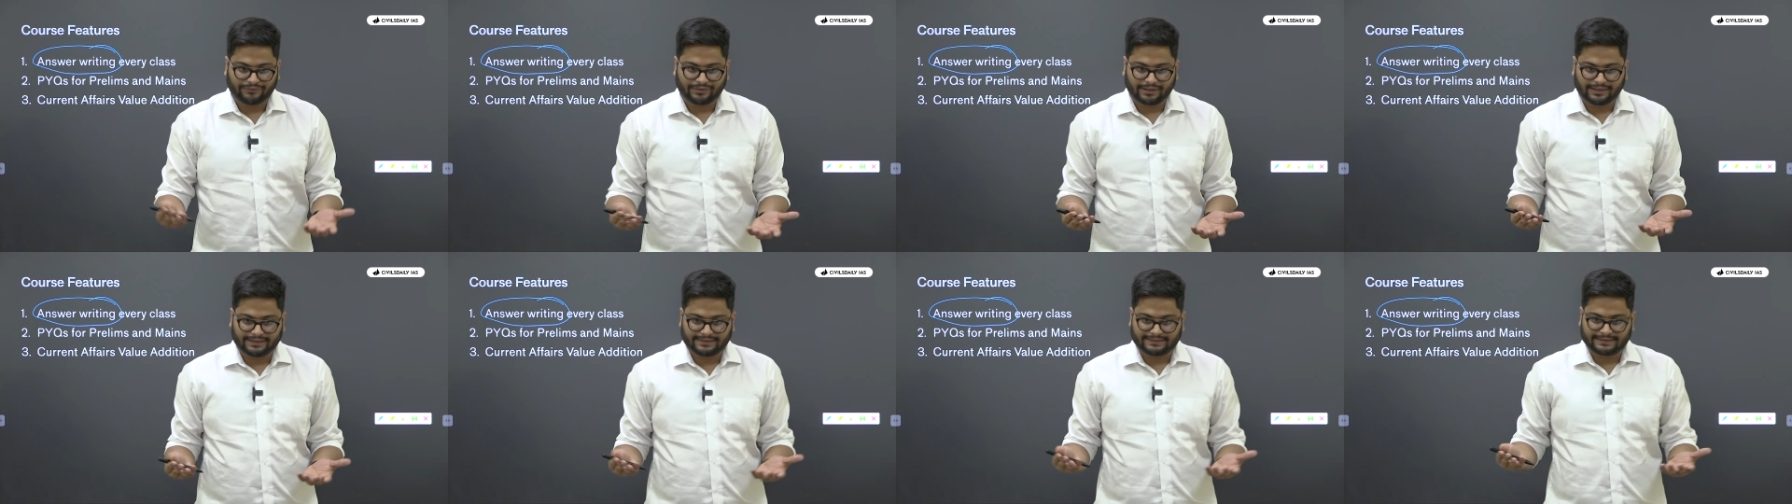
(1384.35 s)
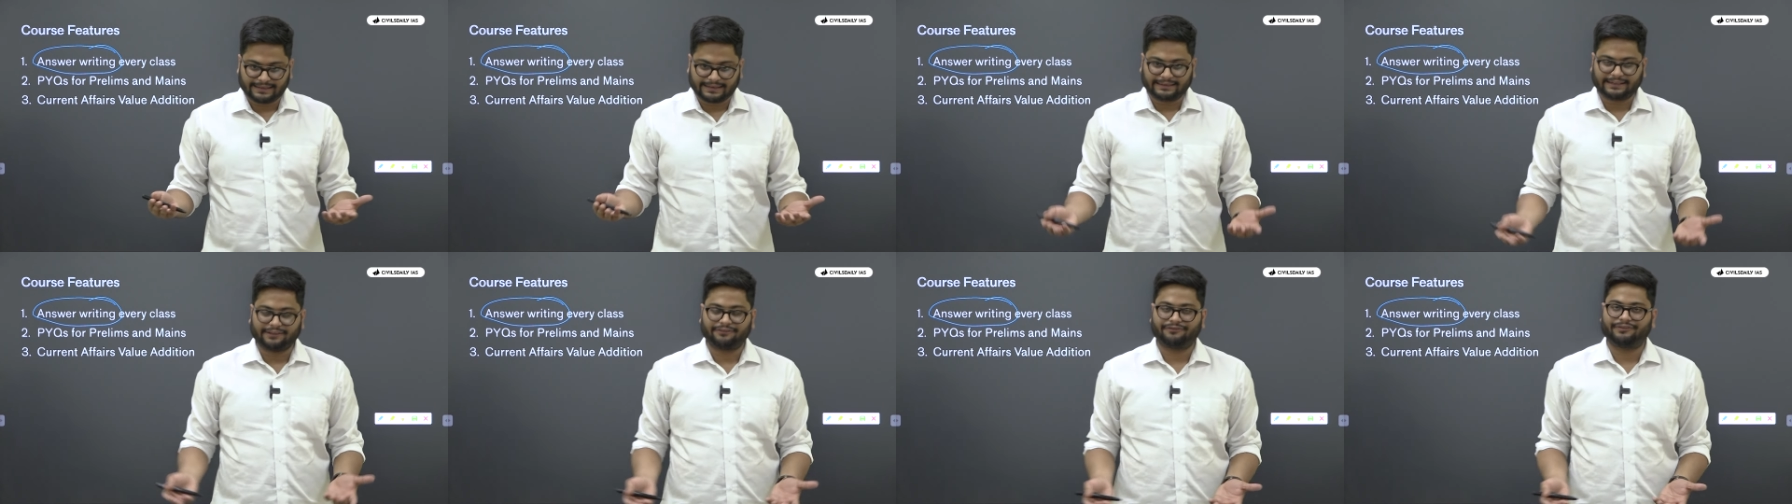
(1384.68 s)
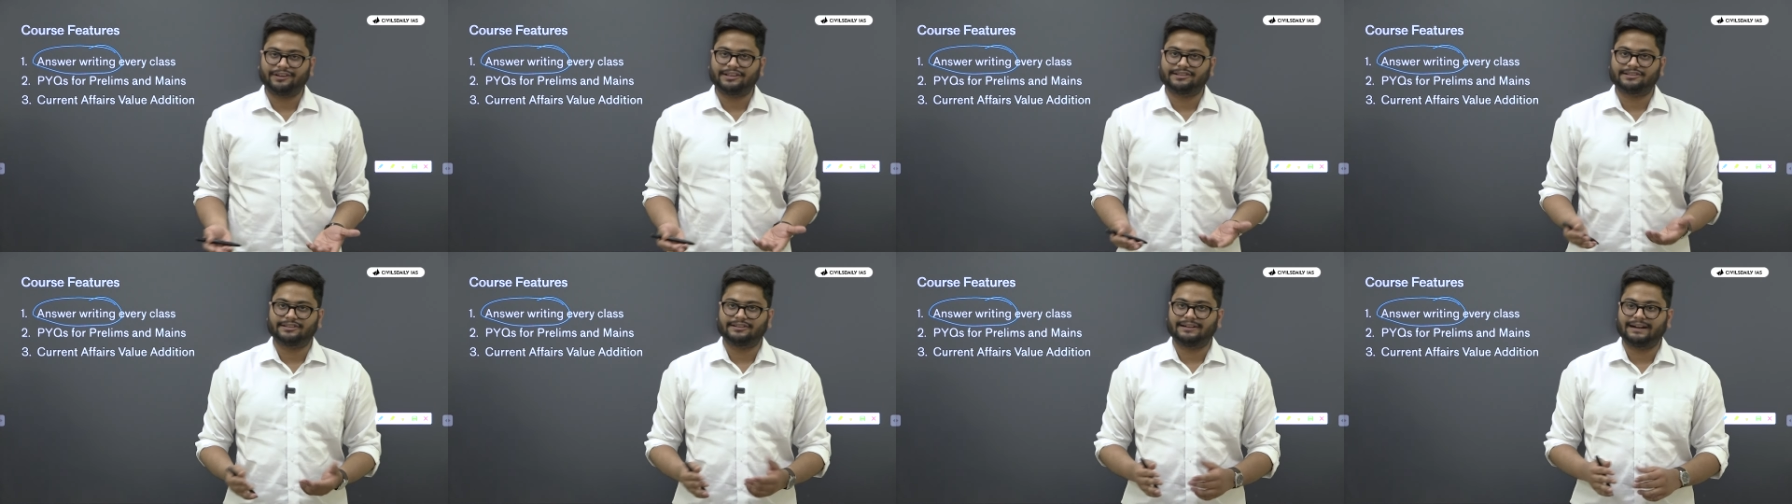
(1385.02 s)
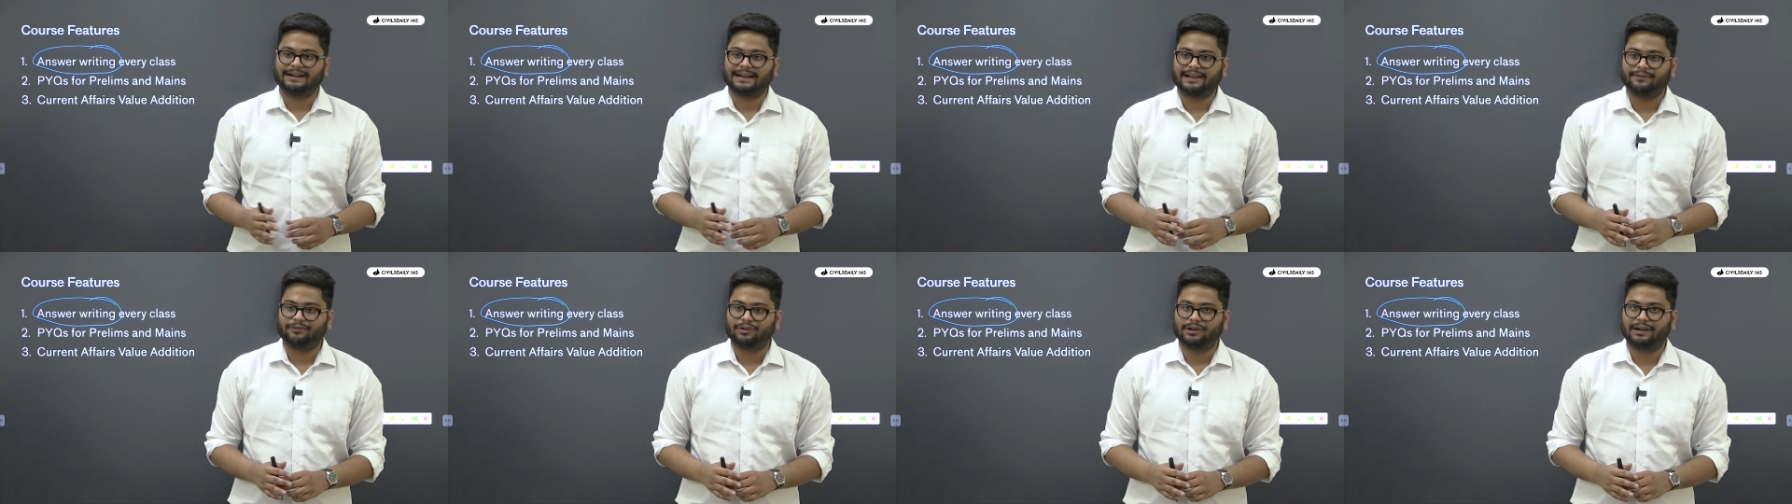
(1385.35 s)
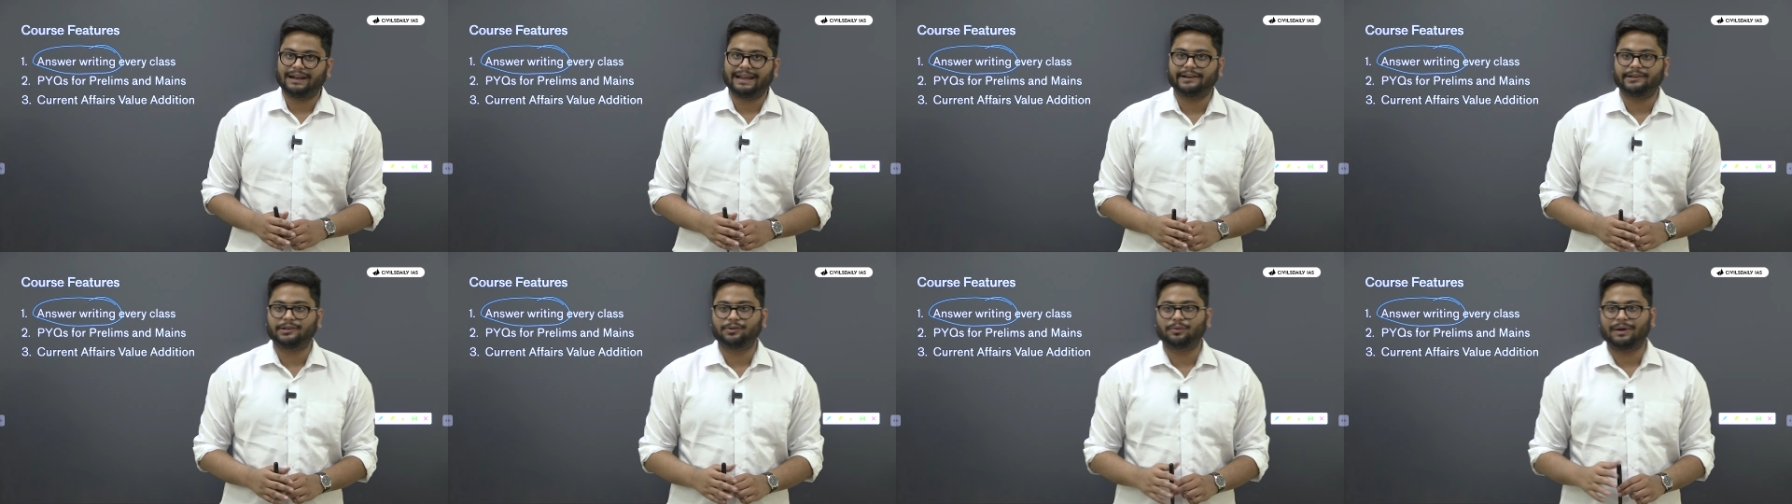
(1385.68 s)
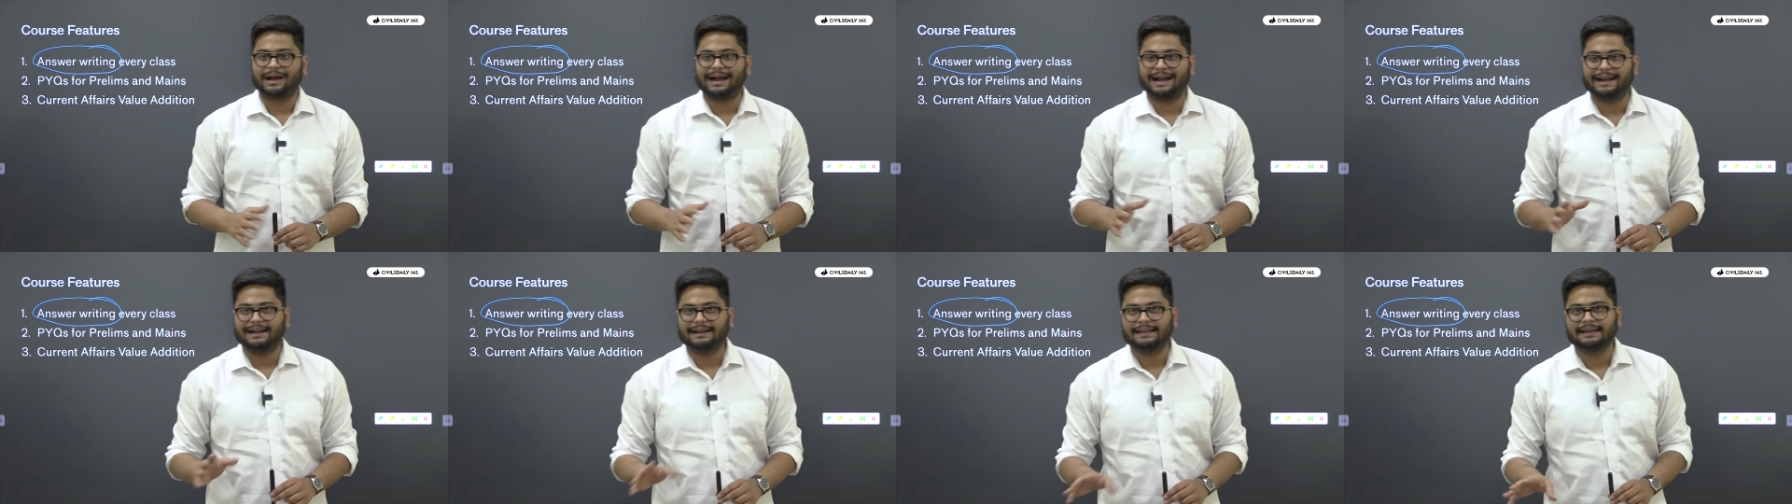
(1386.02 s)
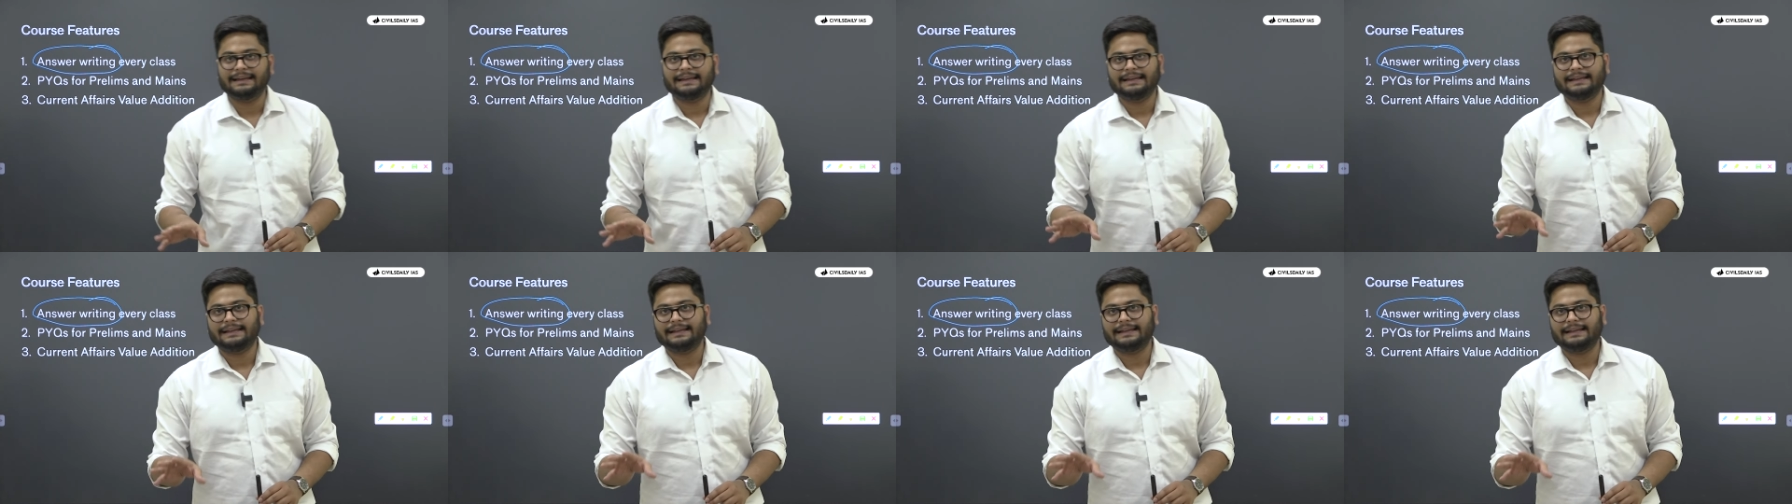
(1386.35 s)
the distinctive feature that I would like to add